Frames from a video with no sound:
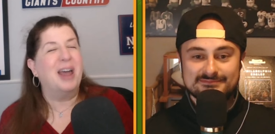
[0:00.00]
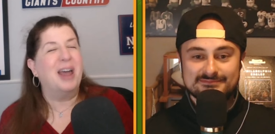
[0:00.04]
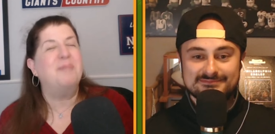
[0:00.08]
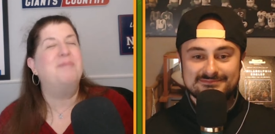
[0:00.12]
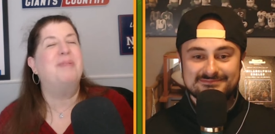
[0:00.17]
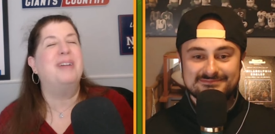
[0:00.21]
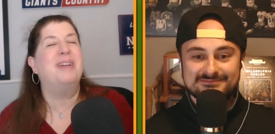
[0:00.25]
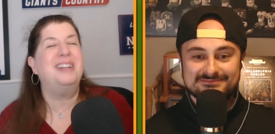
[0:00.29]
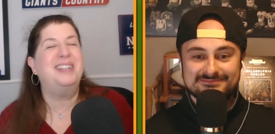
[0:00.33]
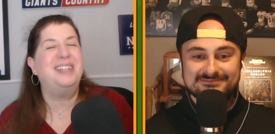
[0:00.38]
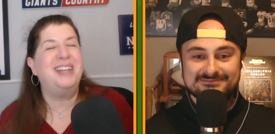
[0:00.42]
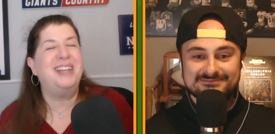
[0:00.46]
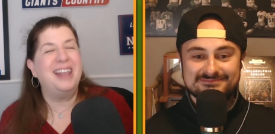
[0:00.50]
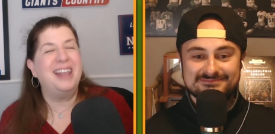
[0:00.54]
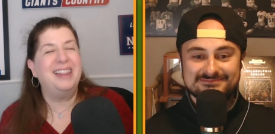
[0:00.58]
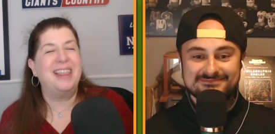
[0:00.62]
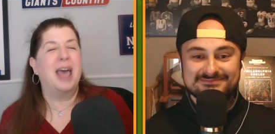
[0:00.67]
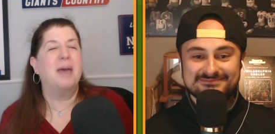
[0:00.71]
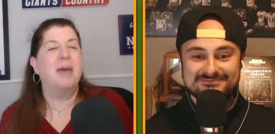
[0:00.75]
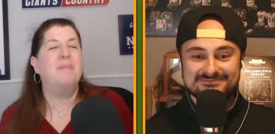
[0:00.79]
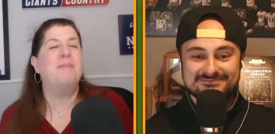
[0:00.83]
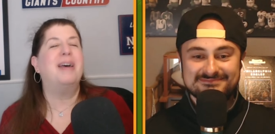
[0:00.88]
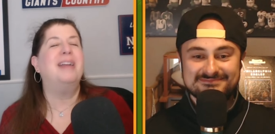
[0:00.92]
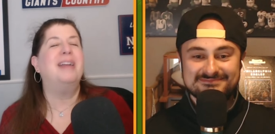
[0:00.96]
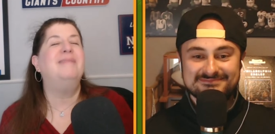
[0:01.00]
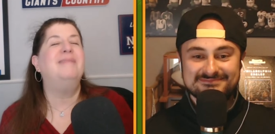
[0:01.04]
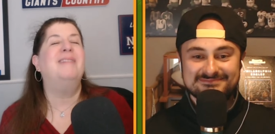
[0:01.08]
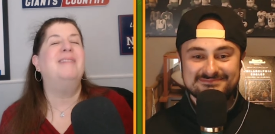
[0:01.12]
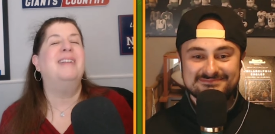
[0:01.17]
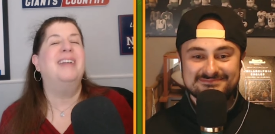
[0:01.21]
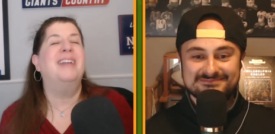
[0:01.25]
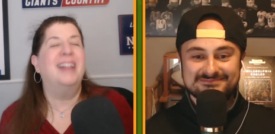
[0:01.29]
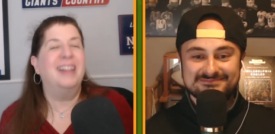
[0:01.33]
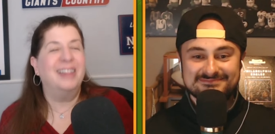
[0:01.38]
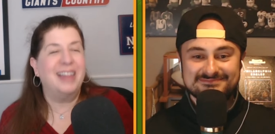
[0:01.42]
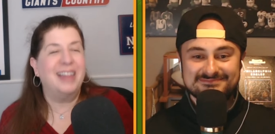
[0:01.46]
Speaker 1: not appreciate that. But
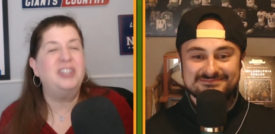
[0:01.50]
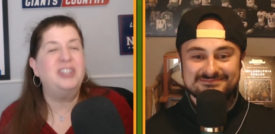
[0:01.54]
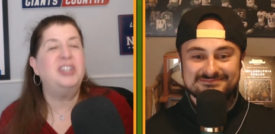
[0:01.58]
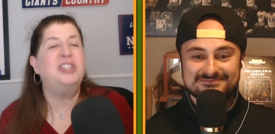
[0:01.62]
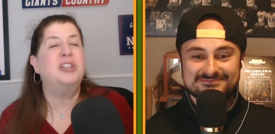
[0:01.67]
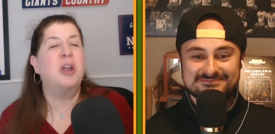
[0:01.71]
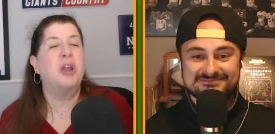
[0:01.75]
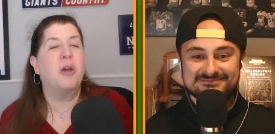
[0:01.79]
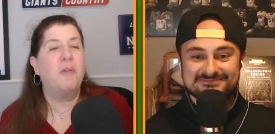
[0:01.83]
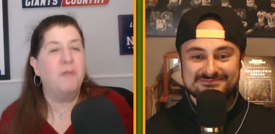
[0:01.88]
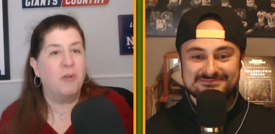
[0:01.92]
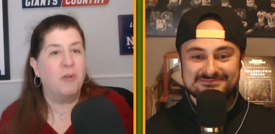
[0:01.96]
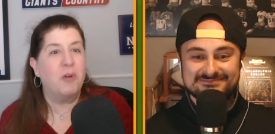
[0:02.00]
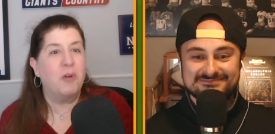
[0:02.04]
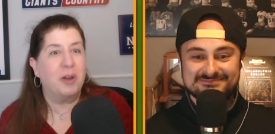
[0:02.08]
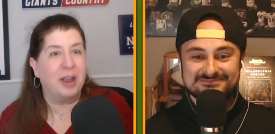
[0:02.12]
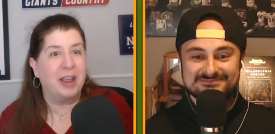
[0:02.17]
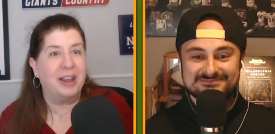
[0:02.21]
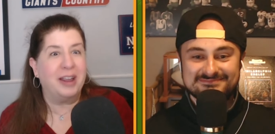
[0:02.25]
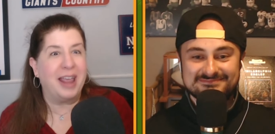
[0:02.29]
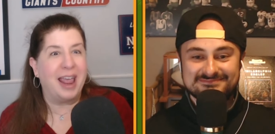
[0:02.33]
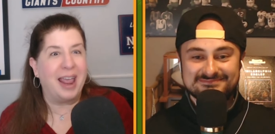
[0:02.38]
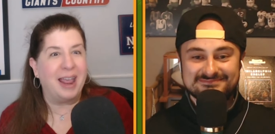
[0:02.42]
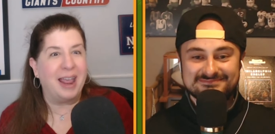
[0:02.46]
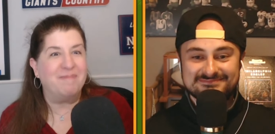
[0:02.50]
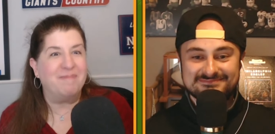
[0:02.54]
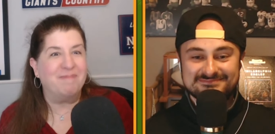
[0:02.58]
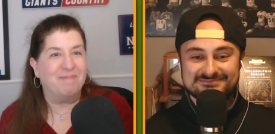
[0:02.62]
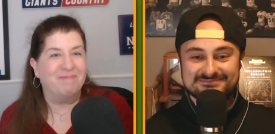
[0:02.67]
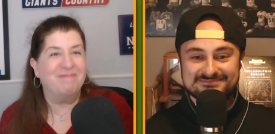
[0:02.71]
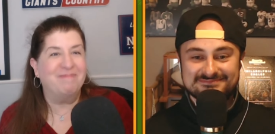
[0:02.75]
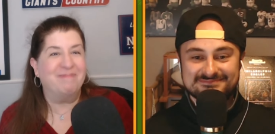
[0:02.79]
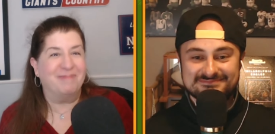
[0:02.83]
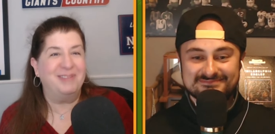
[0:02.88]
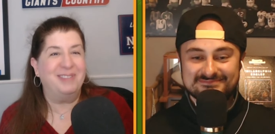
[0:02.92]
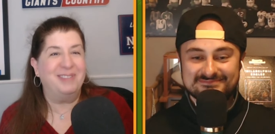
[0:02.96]
let's just hope for a good game.
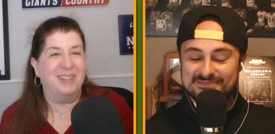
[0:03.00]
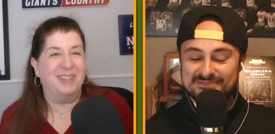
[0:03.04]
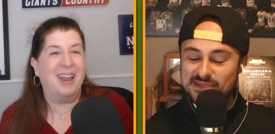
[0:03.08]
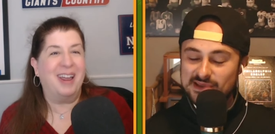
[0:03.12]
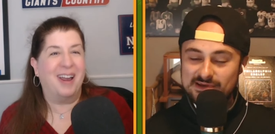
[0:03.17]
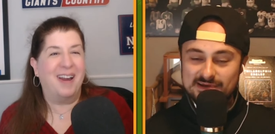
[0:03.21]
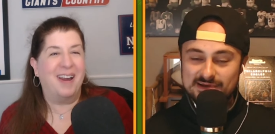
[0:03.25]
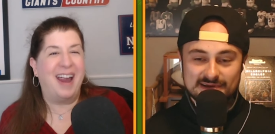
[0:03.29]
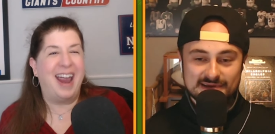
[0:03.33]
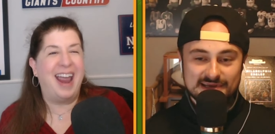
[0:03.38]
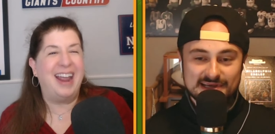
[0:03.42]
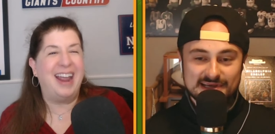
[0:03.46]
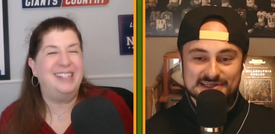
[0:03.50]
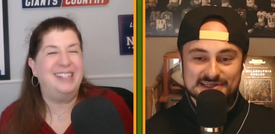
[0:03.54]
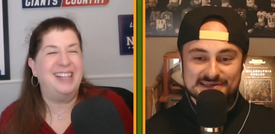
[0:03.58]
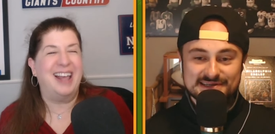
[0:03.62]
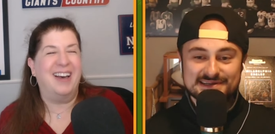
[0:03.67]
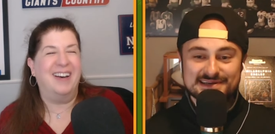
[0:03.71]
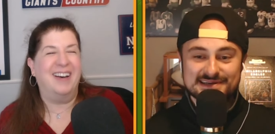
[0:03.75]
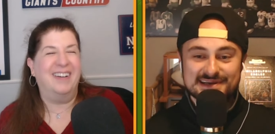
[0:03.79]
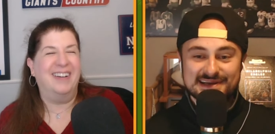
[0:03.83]
All right. So,